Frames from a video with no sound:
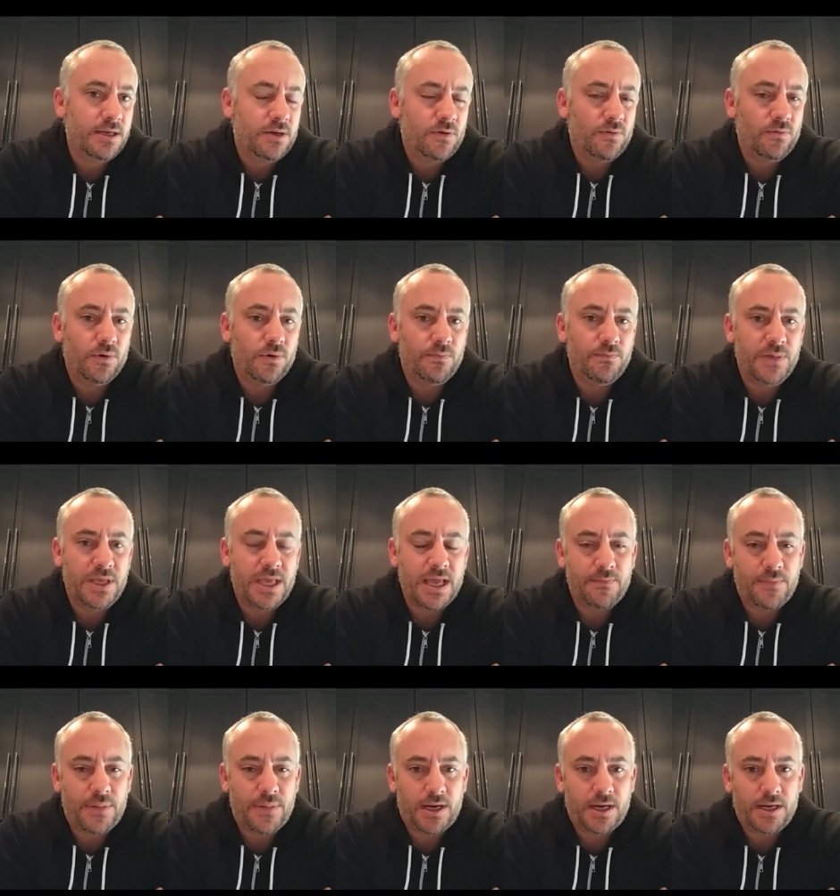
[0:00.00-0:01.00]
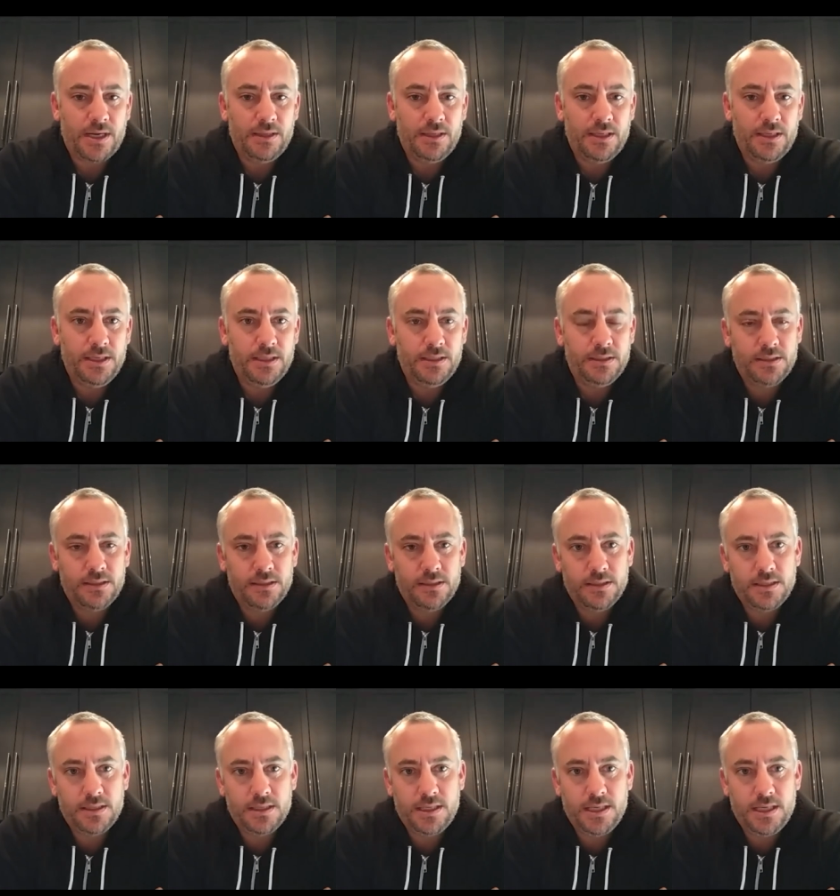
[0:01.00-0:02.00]
will get behind these
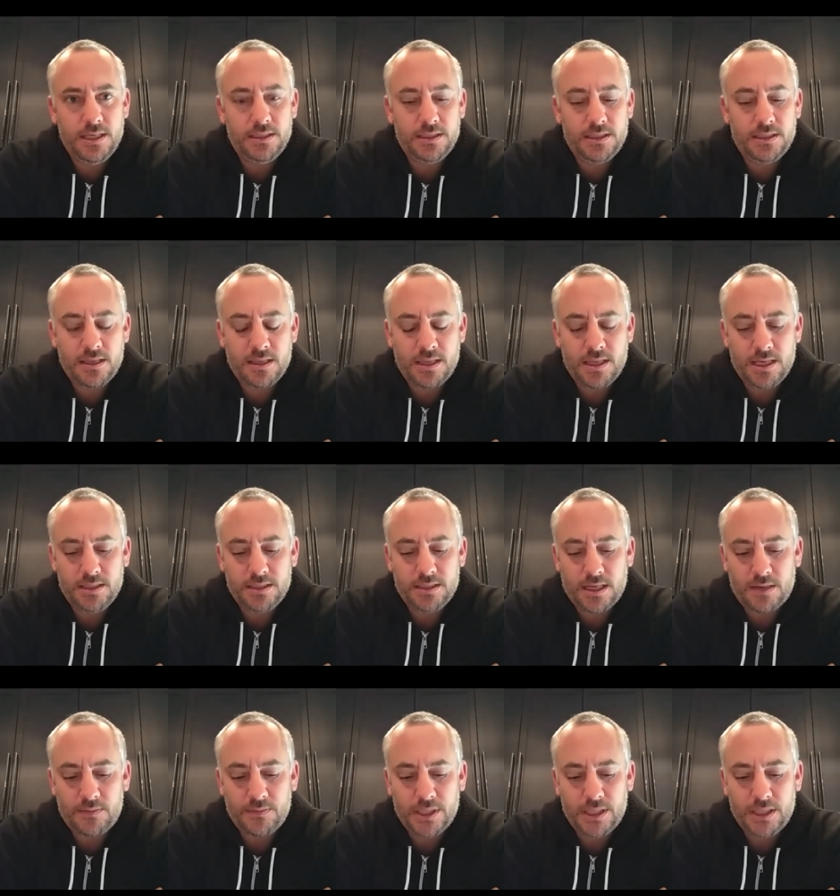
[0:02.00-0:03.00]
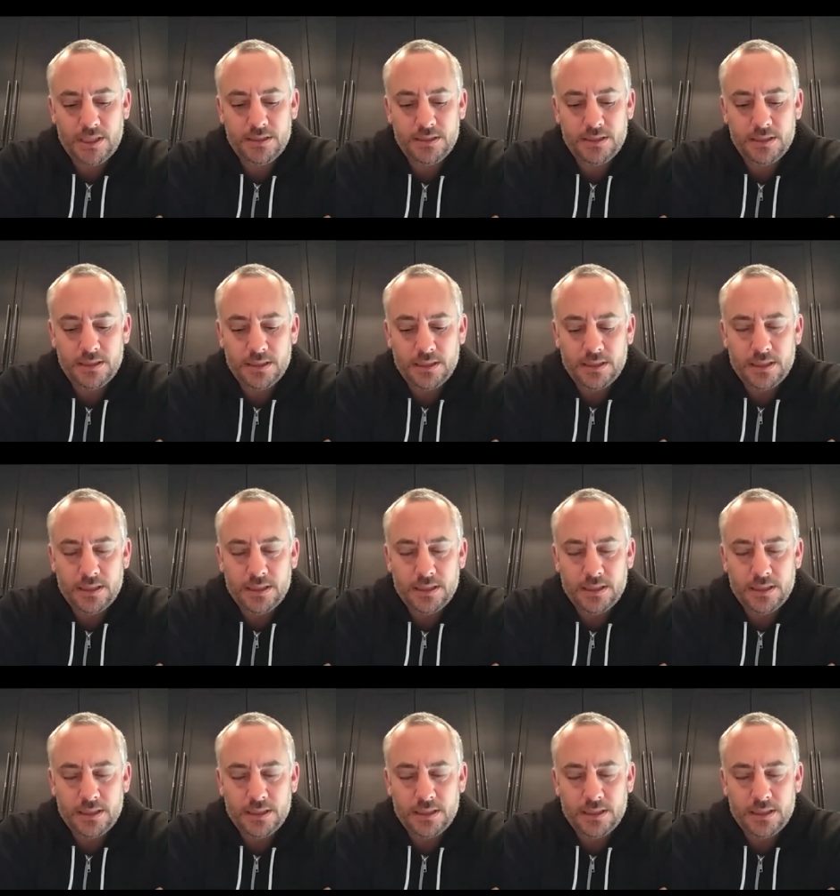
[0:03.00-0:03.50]
these these companies.